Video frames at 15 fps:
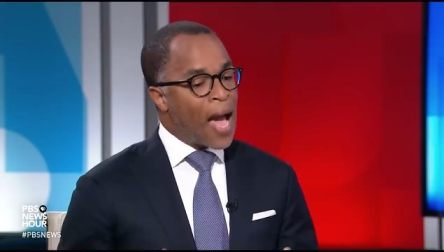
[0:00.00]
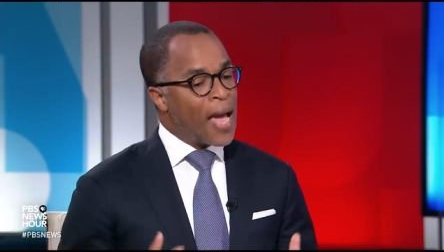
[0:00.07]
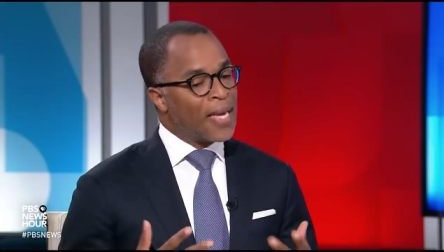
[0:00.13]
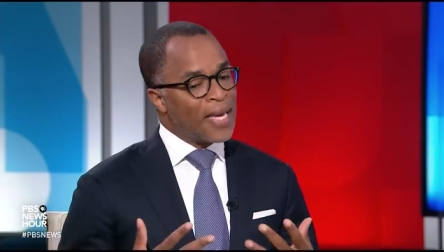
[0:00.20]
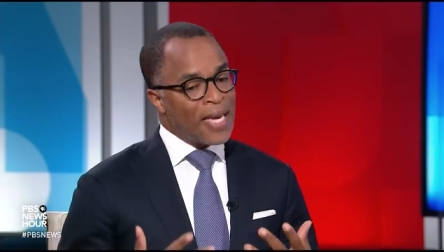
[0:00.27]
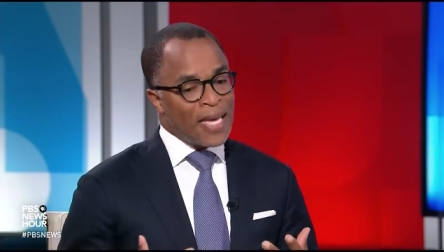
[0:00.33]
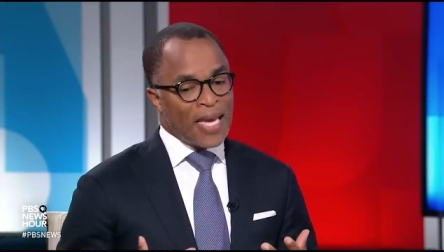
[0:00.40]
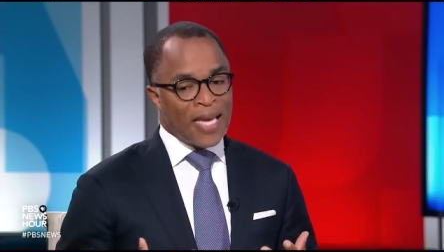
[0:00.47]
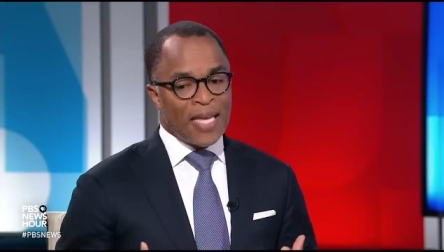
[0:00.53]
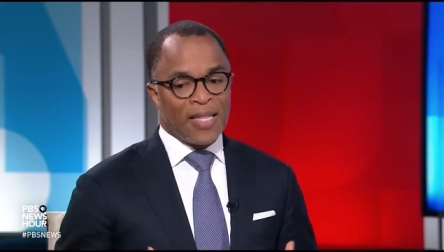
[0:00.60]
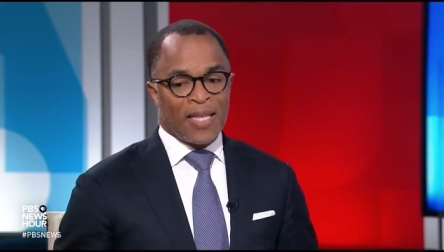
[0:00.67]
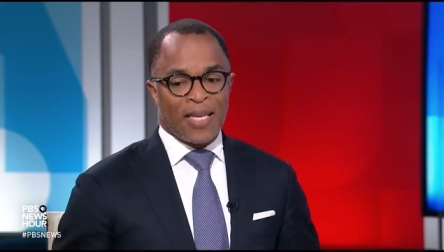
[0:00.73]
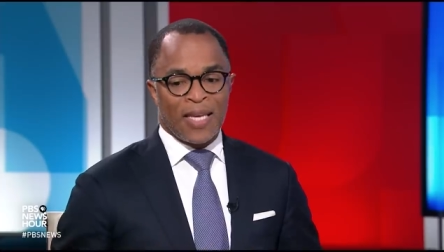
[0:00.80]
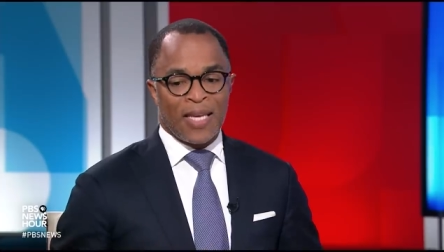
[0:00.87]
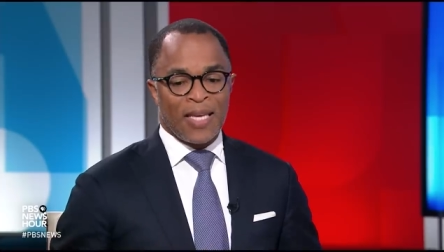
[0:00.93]
in
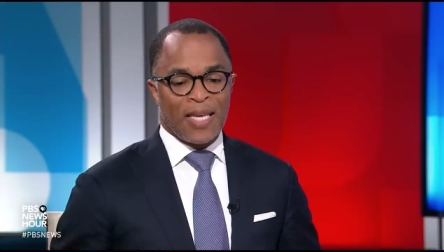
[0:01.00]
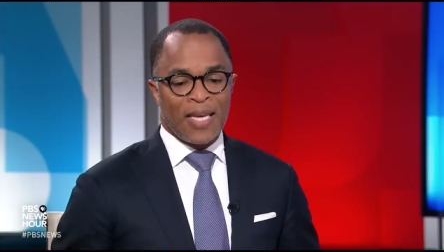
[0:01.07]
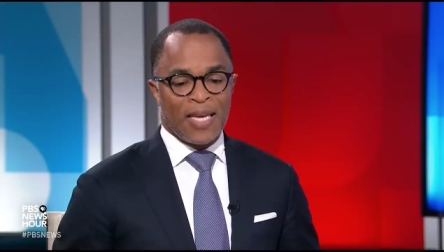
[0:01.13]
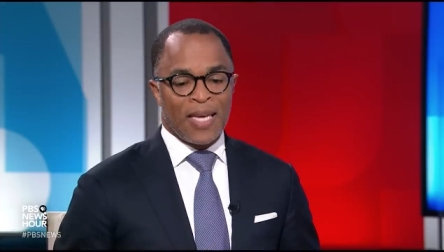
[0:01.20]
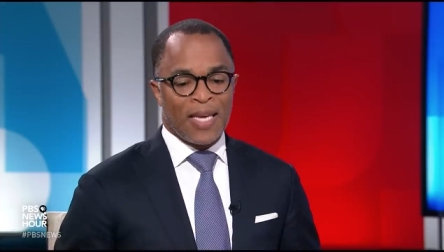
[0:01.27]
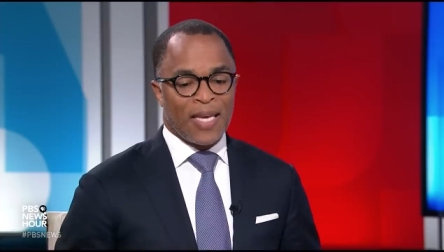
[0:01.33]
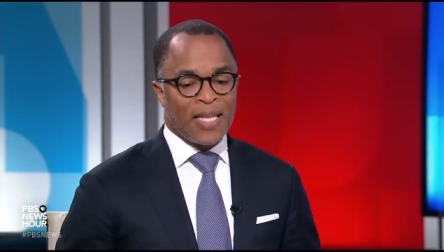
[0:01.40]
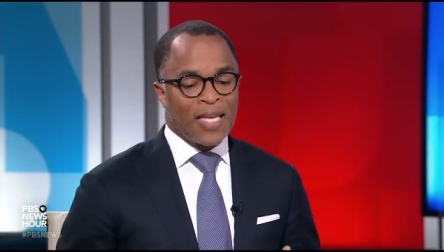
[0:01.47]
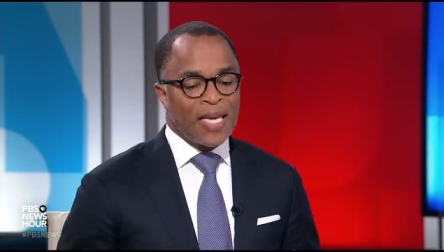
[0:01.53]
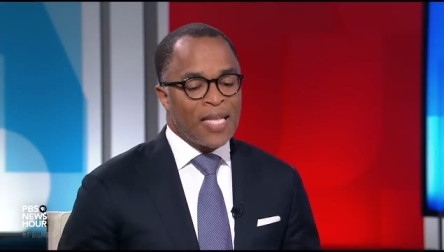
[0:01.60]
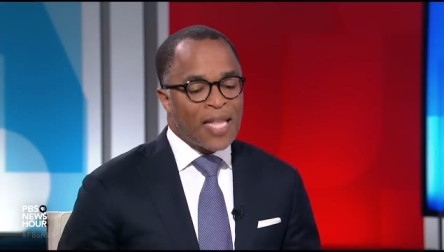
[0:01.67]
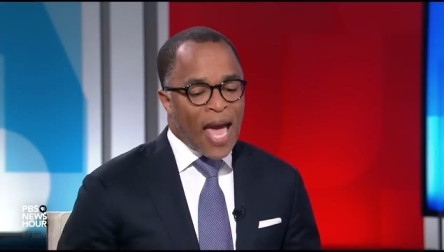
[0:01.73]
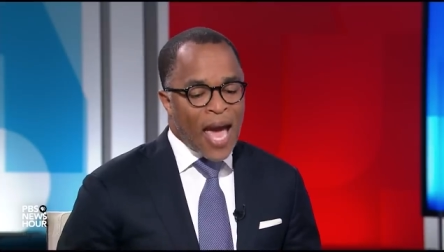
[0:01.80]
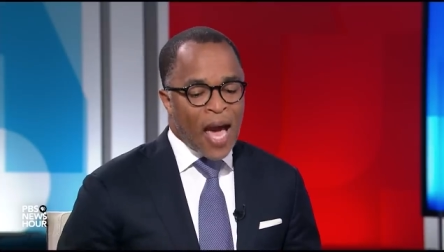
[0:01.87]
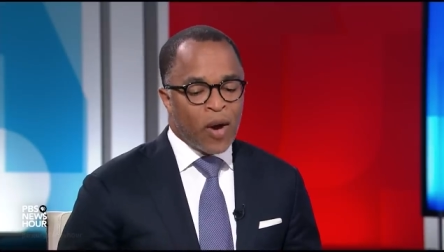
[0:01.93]
the in
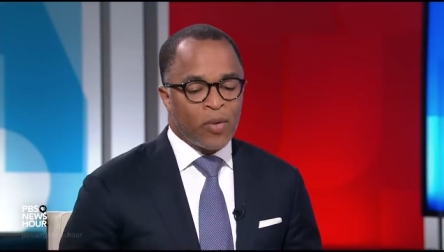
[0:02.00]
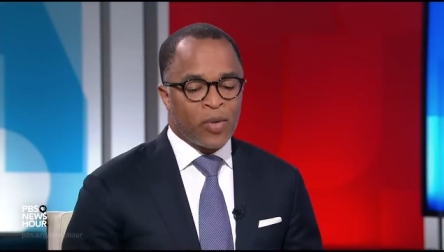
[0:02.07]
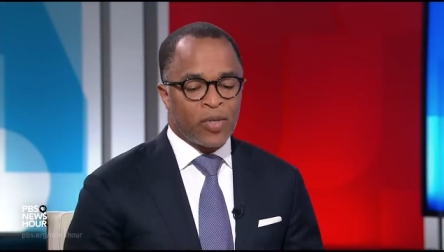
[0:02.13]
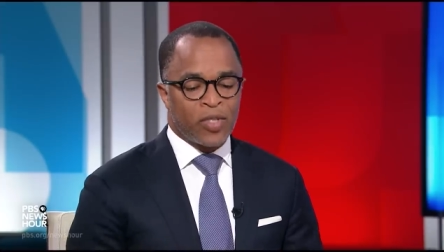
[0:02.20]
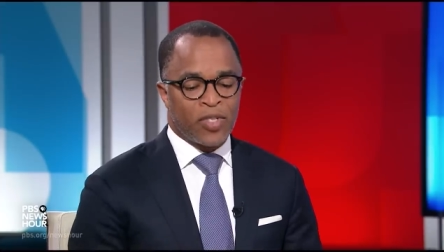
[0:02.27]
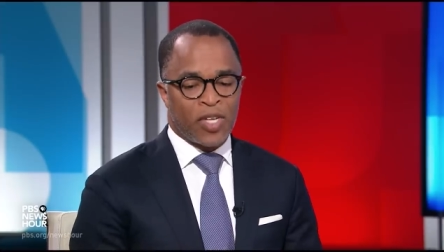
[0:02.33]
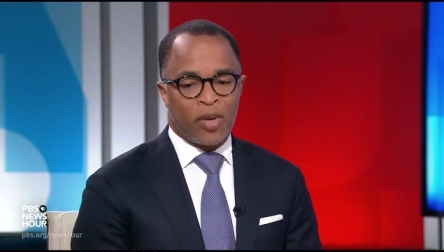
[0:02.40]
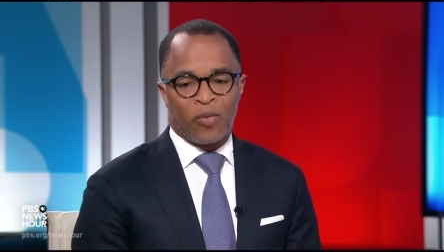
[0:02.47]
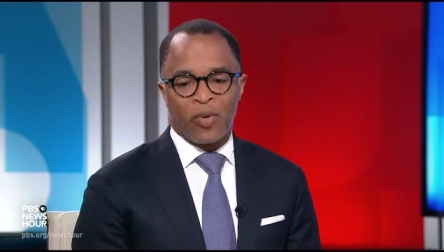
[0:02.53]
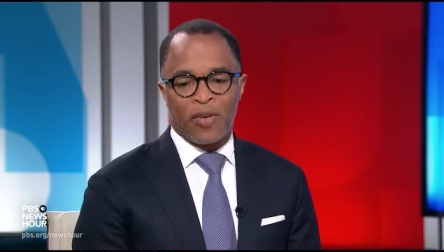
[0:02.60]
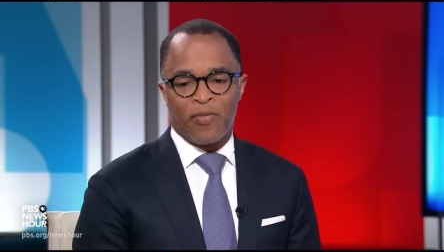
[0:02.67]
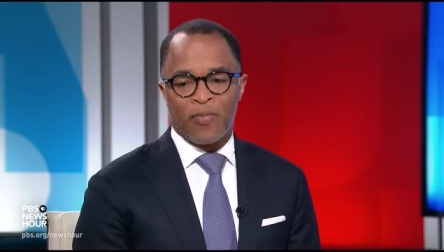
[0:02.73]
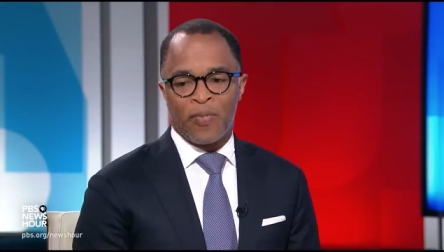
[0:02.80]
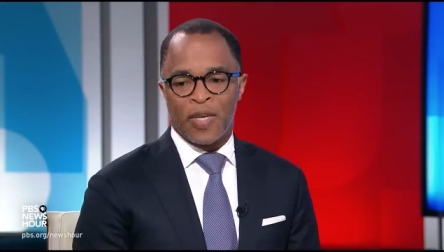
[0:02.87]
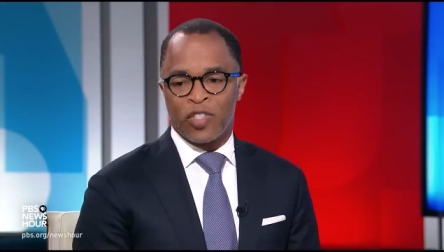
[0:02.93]
the hours that
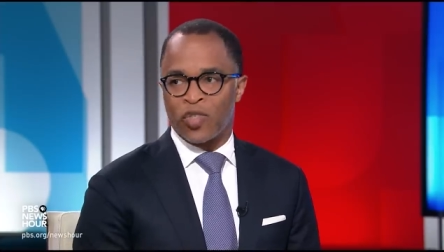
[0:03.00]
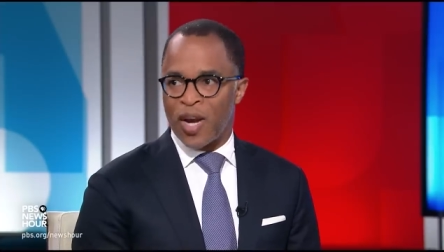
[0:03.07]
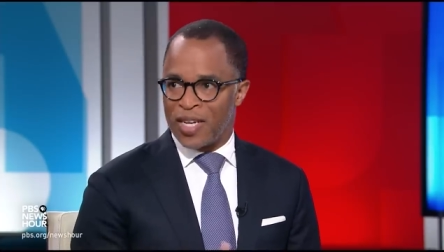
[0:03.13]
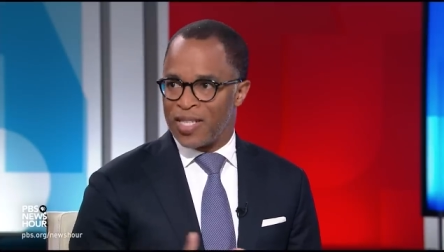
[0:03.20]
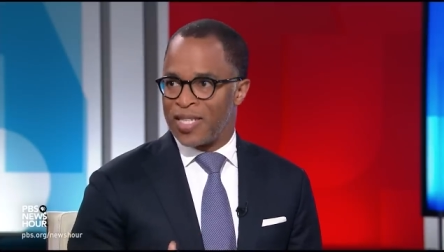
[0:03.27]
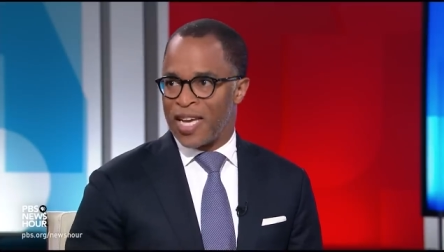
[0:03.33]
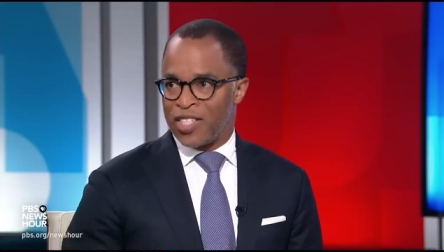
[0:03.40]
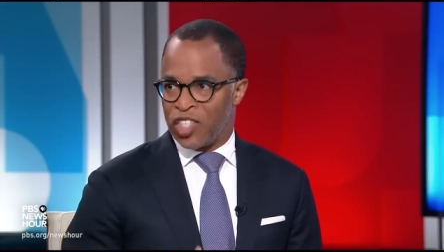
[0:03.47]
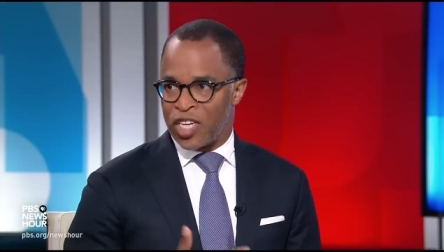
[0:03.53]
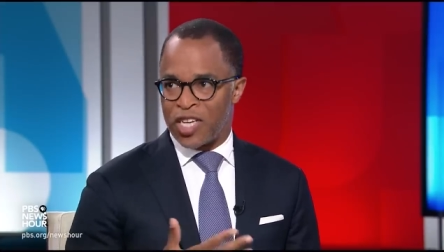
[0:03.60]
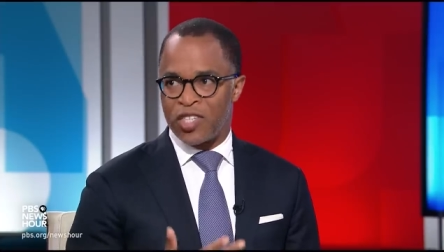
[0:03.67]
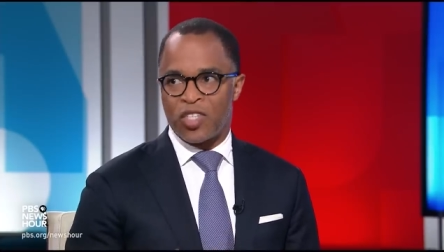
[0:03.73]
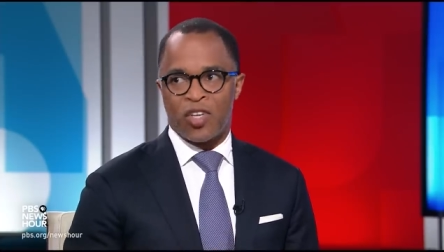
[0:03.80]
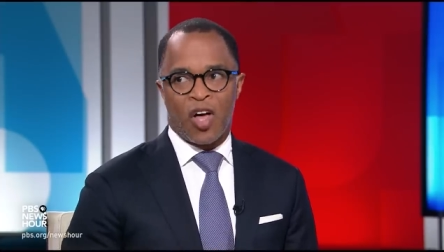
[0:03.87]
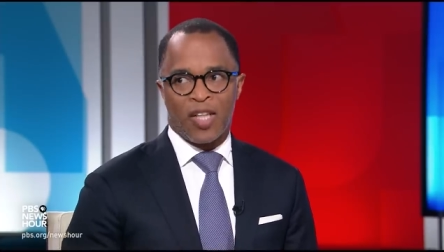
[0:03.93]
we've been trying to
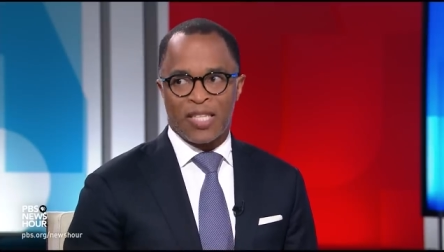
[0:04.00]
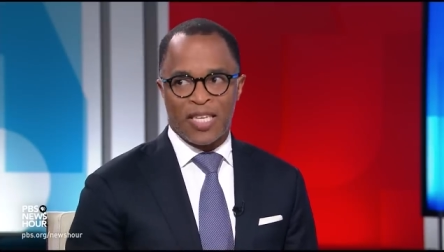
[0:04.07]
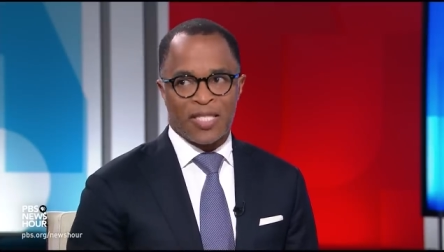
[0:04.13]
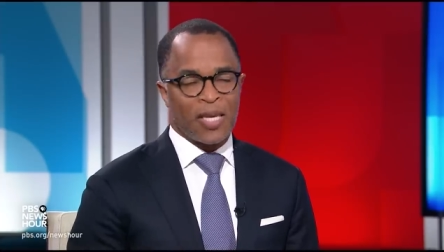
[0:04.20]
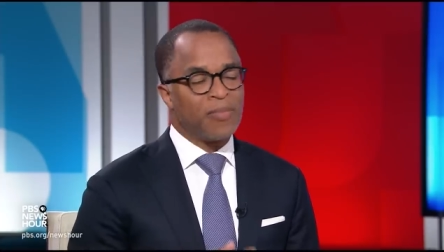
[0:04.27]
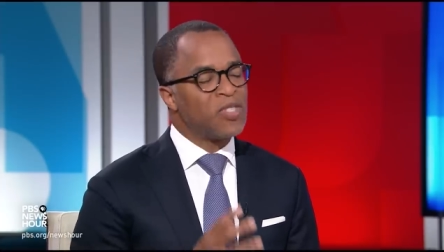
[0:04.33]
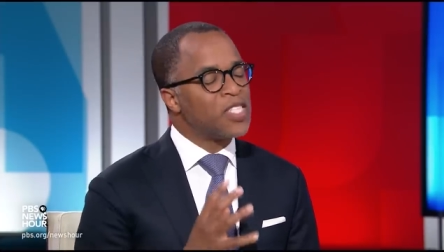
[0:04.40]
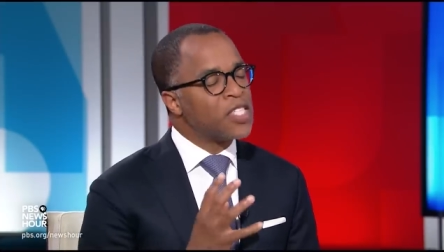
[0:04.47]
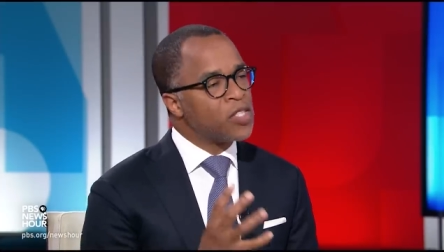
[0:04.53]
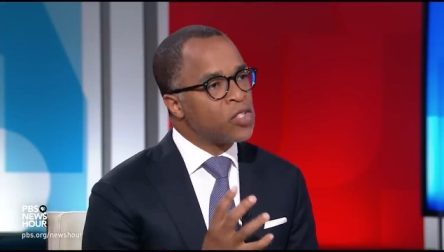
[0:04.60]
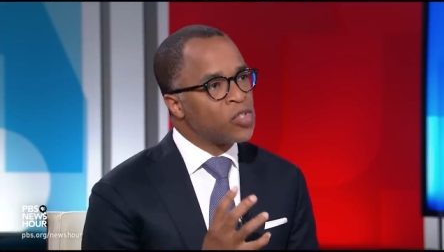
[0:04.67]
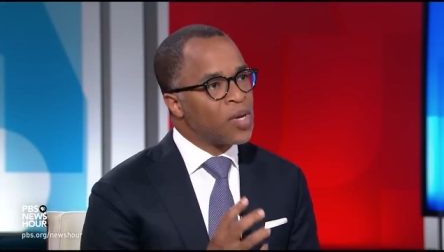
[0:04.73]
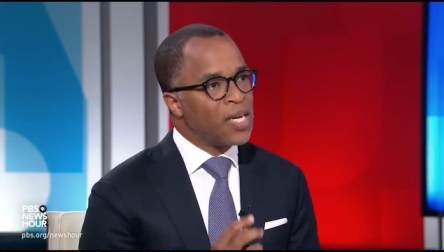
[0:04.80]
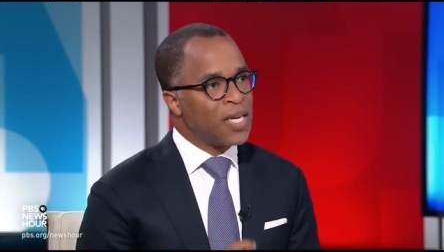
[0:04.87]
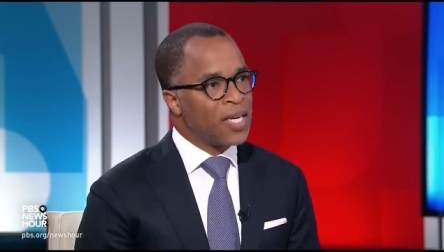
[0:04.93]
digest all this, I'm still trying